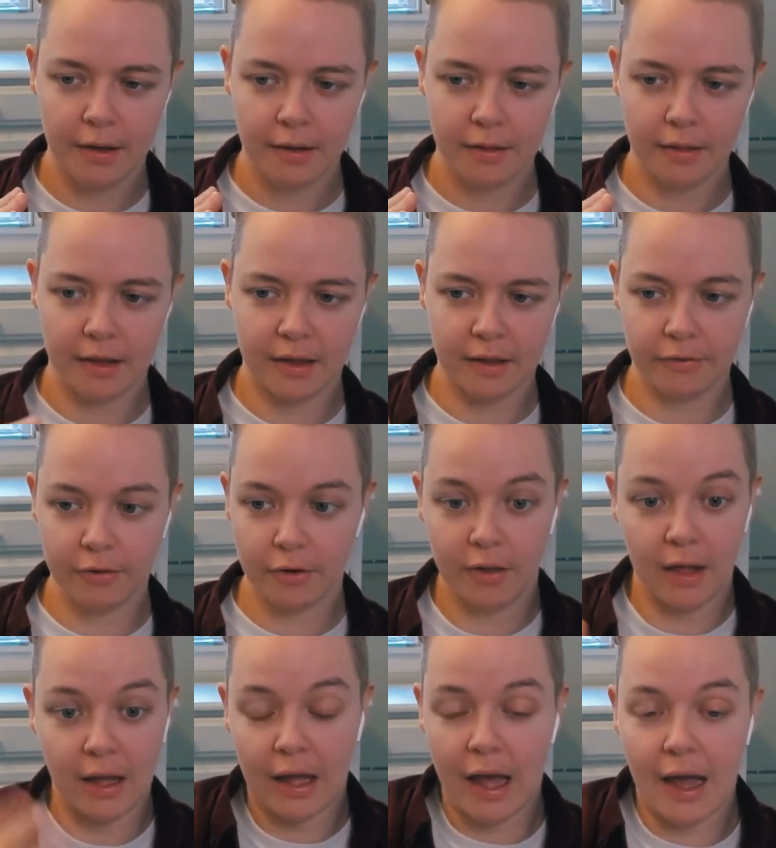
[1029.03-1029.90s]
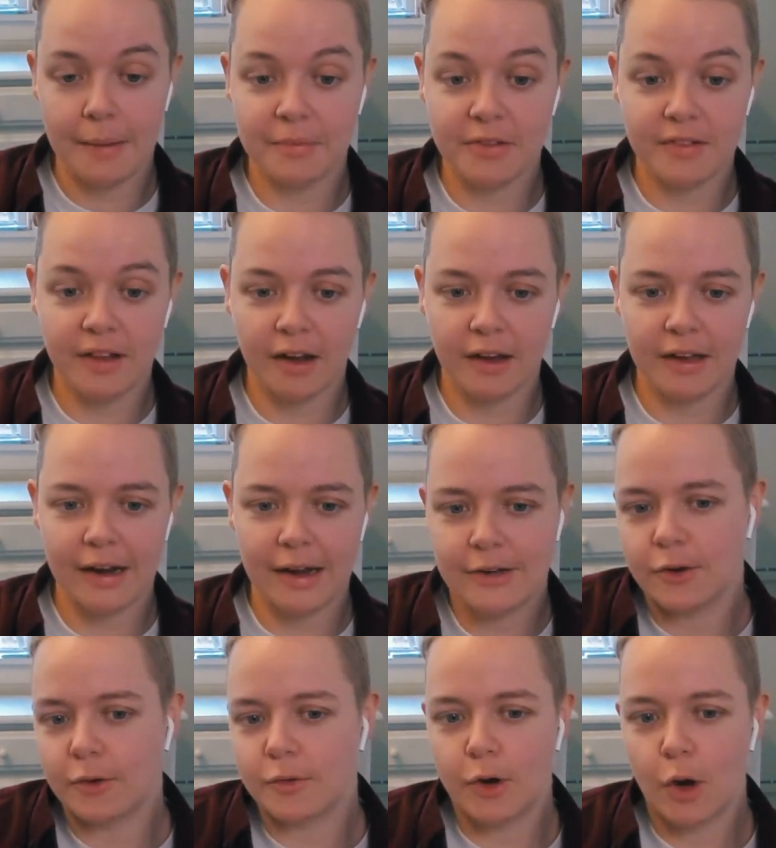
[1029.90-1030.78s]
Like if you're like, I'm stuck and I
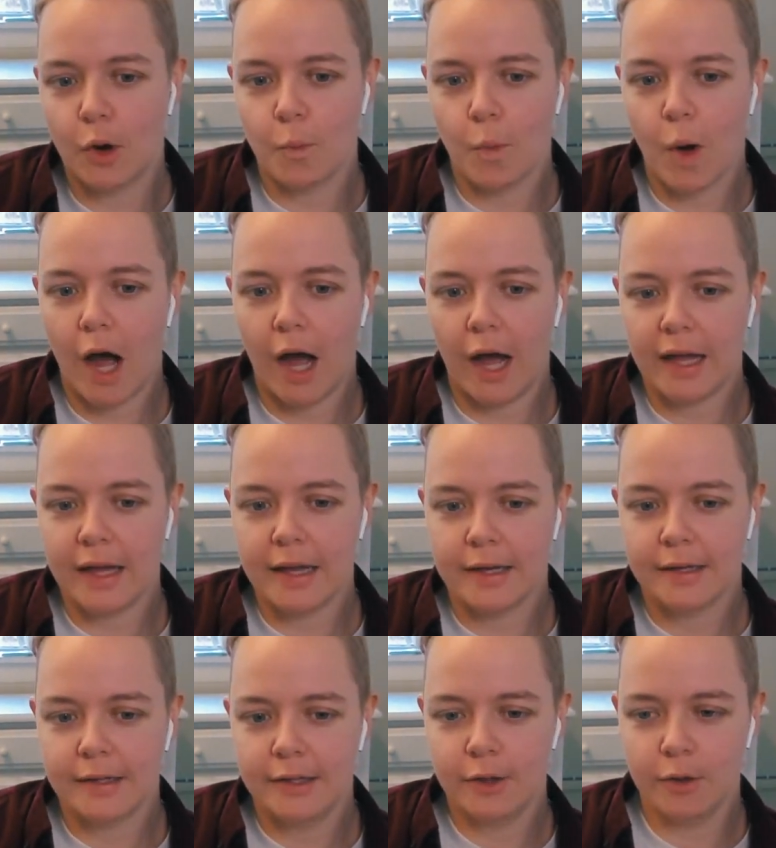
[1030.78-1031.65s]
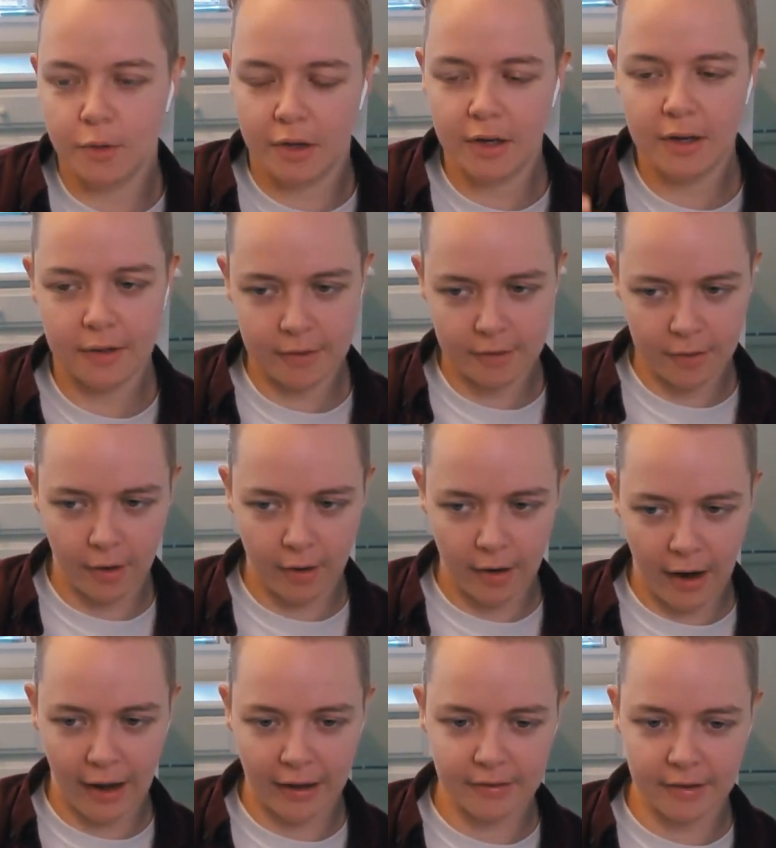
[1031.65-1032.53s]
don't know why, you can start
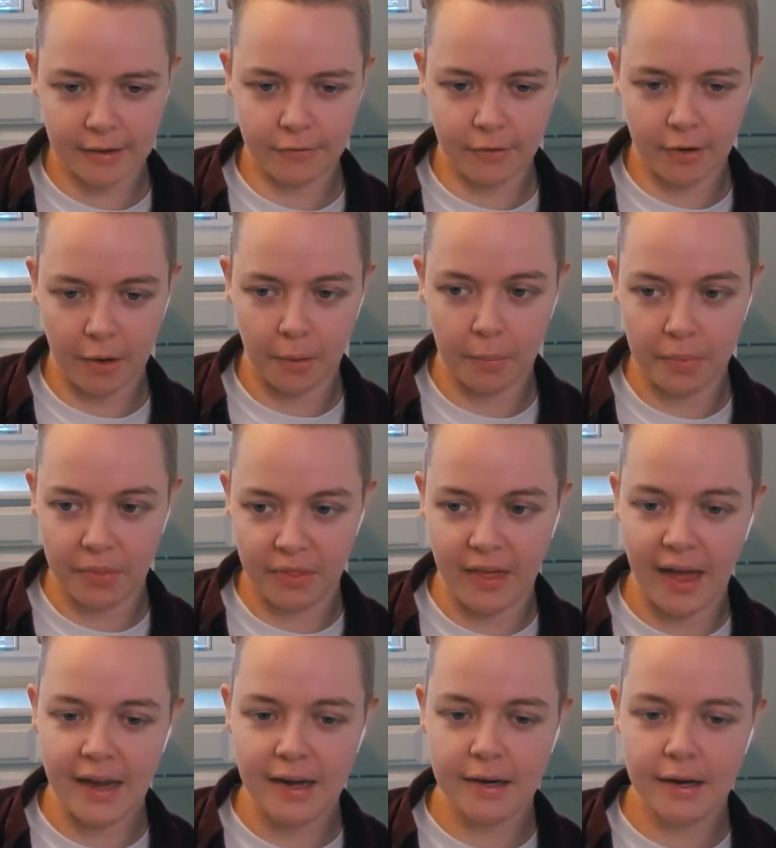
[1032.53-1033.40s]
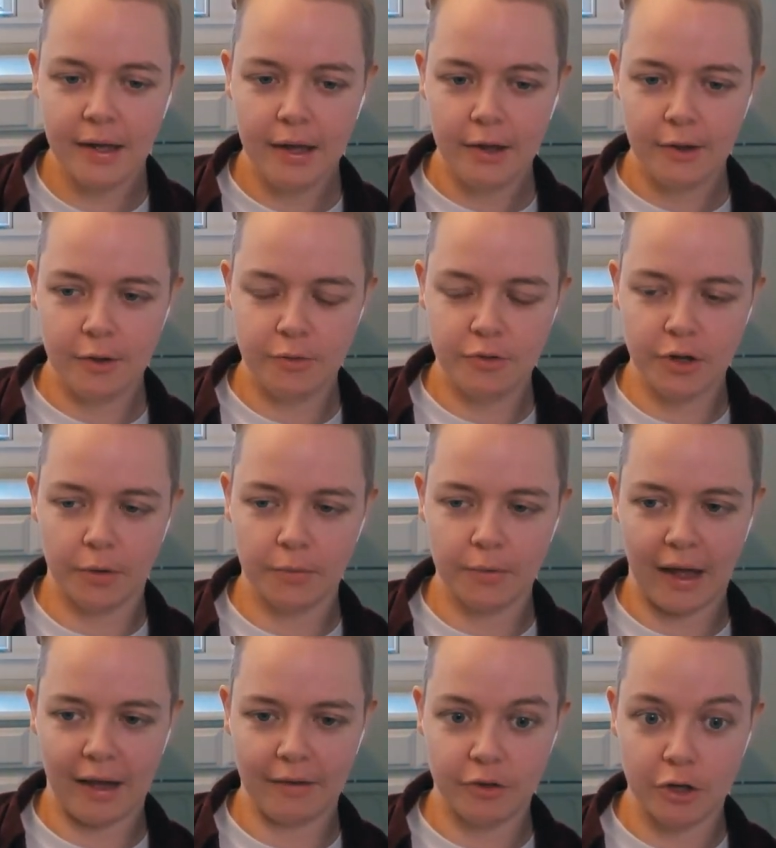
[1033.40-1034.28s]
asking for help then. You don't
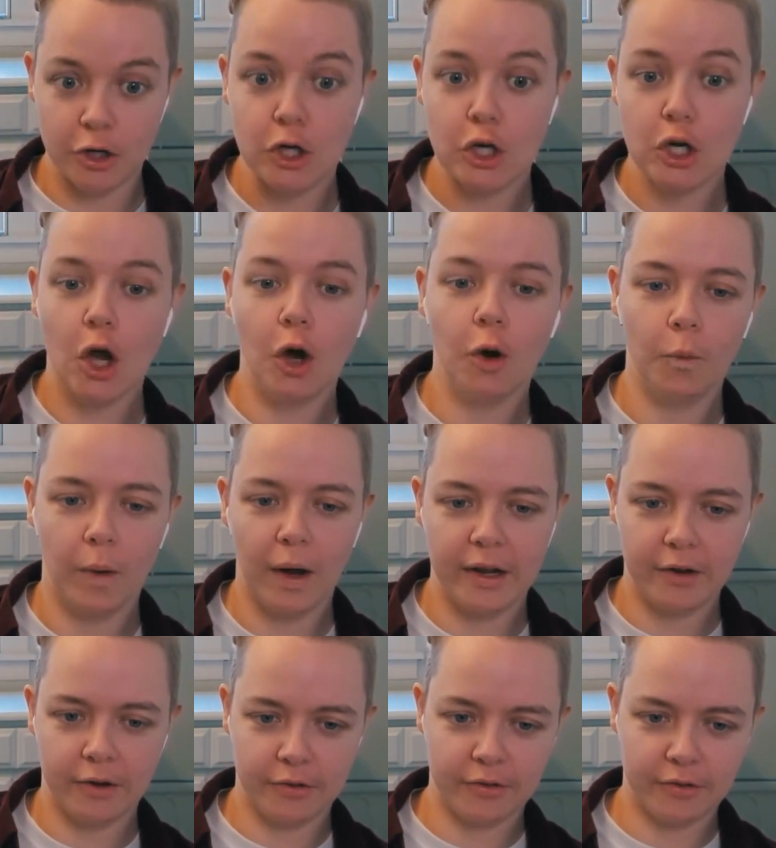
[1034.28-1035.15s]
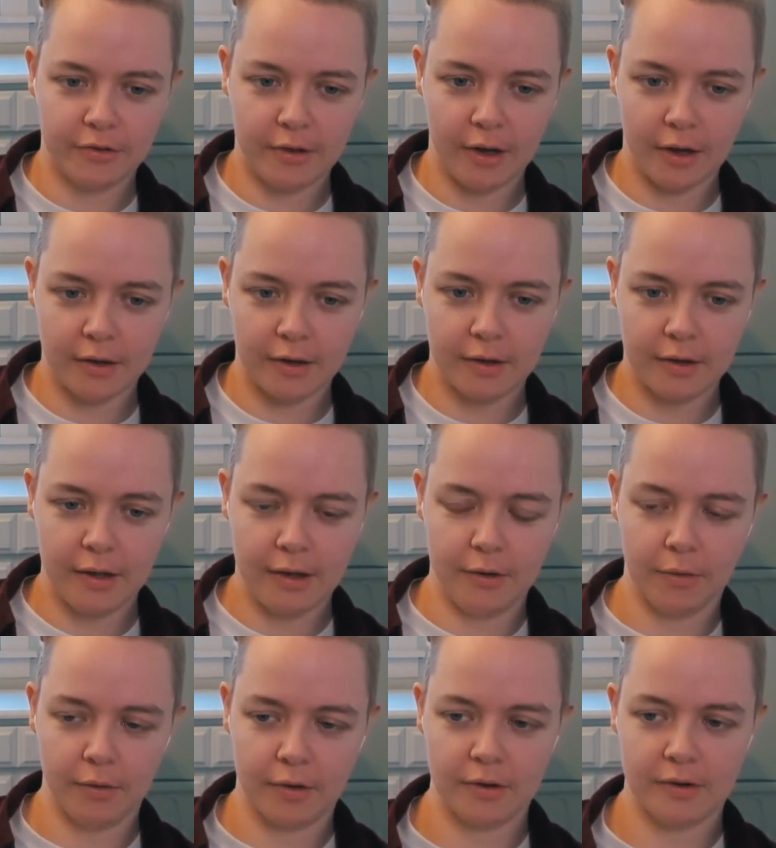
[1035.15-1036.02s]
have to know why you're stuck in
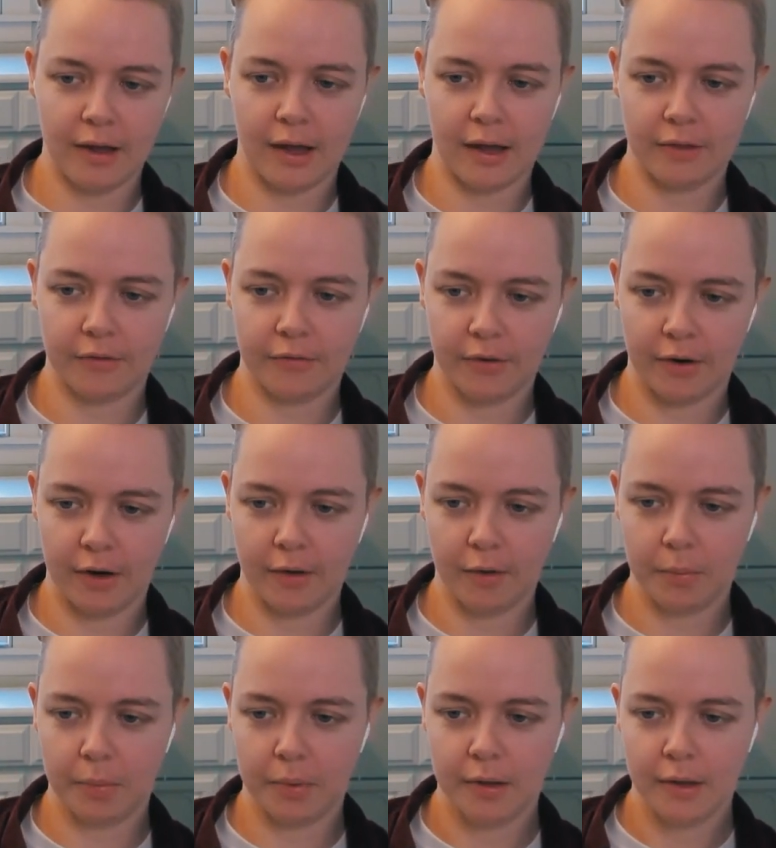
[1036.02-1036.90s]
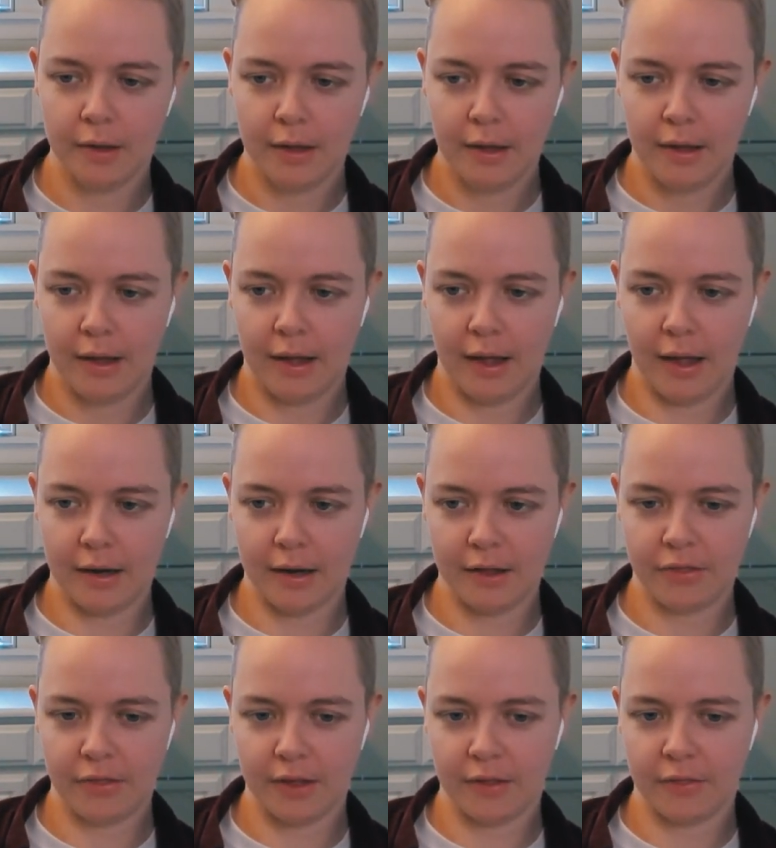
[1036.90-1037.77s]
order to ask for help. And
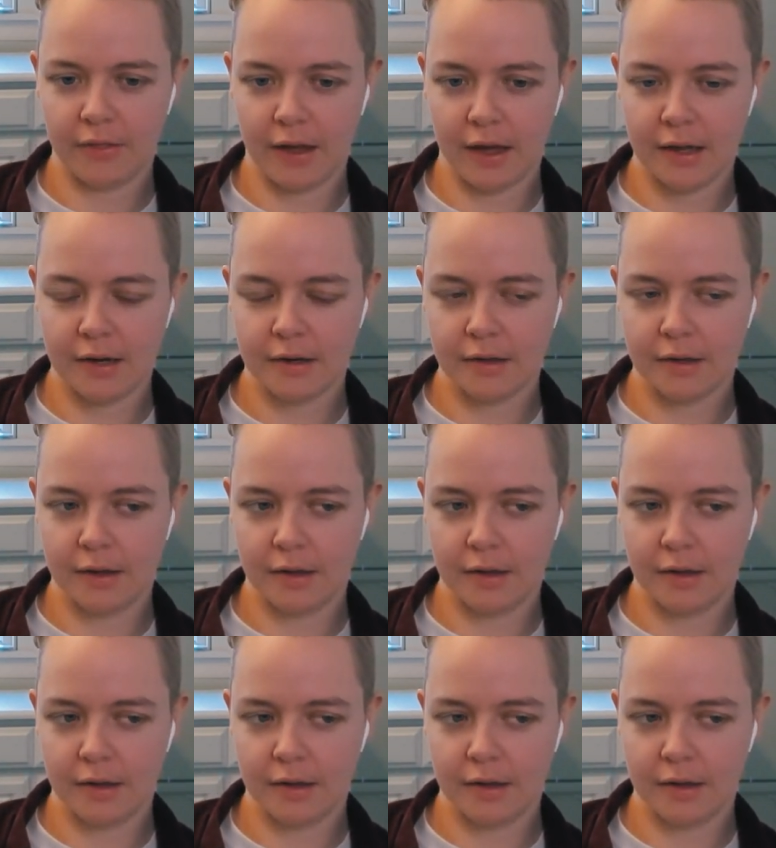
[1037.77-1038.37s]
I think that,